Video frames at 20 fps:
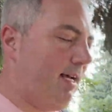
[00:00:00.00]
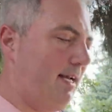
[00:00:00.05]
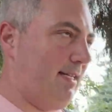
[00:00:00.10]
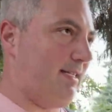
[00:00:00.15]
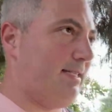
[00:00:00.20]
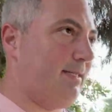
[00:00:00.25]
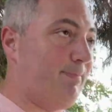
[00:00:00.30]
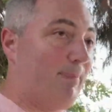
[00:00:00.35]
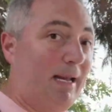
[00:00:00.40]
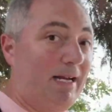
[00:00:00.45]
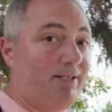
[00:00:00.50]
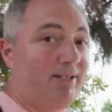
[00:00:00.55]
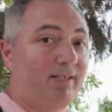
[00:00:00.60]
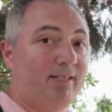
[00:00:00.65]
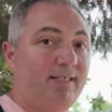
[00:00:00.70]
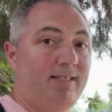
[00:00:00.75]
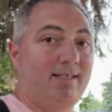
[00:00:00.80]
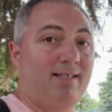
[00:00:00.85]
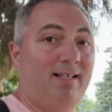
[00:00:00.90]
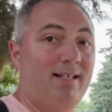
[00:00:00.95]

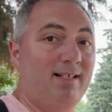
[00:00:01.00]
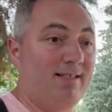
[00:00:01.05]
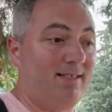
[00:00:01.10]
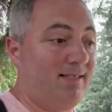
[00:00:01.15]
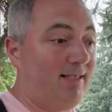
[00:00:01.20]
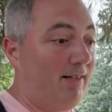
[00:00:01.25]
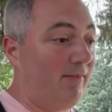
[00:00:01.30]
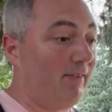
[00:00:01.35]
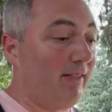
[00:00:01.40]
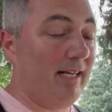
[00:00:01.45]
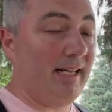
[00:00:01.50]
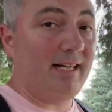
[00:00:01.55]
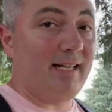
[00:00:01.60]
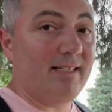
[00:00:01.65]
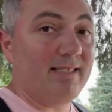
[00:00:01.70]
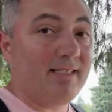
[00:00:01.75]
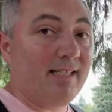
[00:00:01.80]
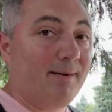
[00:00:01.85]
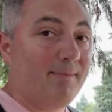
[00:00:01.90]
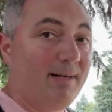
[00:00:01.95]
especially since level 80
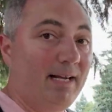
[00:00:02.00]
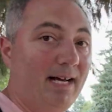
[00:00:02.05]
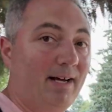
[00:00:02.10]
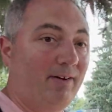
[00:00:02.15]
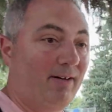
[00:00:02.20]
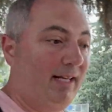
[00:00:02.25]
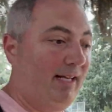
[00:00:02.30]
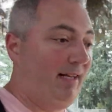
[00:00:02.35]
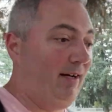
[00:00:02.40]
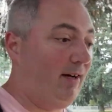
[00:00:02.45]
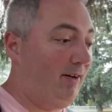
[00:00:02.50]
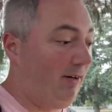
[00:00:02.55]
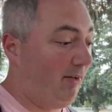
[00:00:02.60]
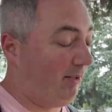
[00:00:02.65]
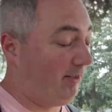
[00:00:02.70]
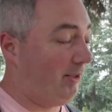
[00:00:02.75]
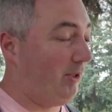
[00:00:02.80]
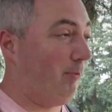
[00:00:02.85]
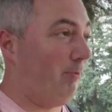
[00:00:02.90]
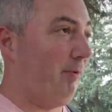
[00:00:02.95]
is coming out on
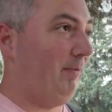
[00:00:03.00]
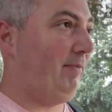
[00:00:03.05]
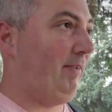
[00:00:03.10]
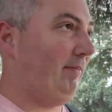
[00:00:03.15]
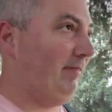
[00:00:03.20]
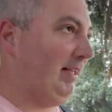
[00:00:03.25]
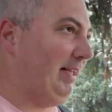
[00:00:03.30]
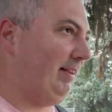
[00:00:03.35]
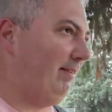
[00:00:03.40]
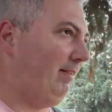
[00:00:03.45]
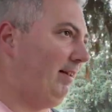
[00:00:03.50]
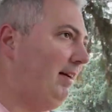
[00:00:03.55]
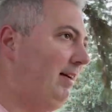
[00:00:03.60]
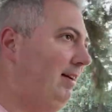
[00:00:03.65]
October 15th.